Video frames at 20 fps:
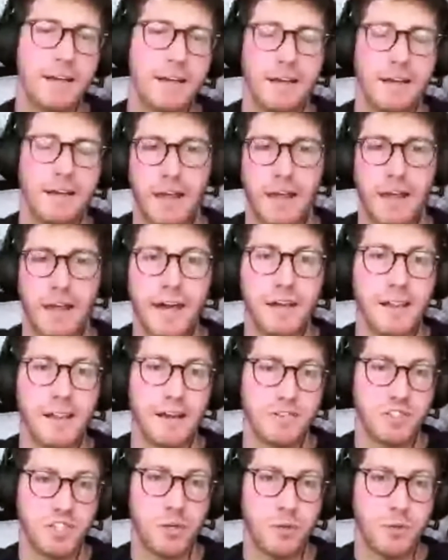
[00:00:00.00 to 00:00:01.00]
And that
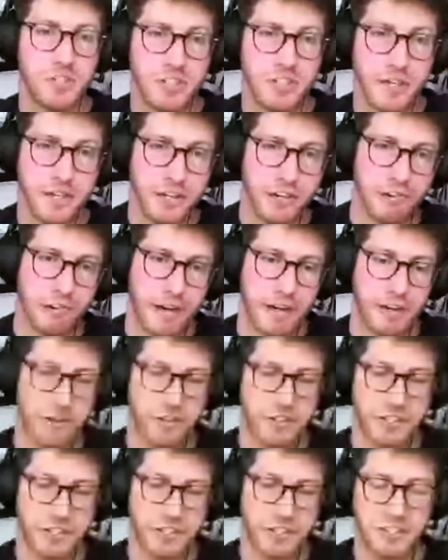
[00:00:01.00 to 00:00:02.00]
allows you as the
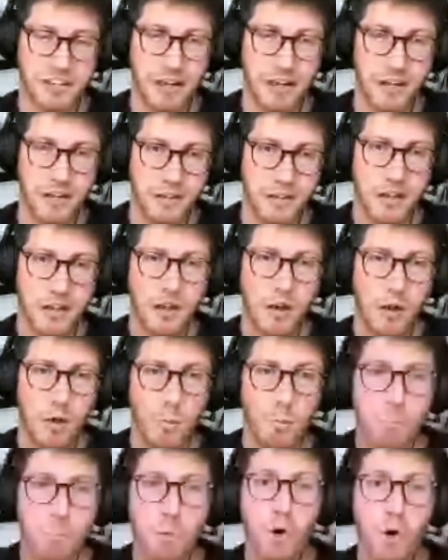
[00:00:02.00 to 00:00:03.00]
integrator to sell
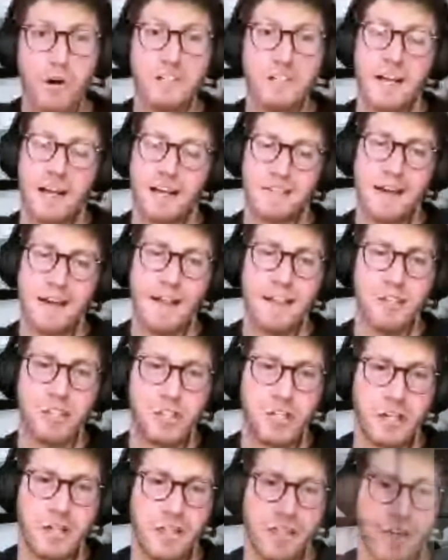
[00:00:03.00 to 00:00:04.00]
more technology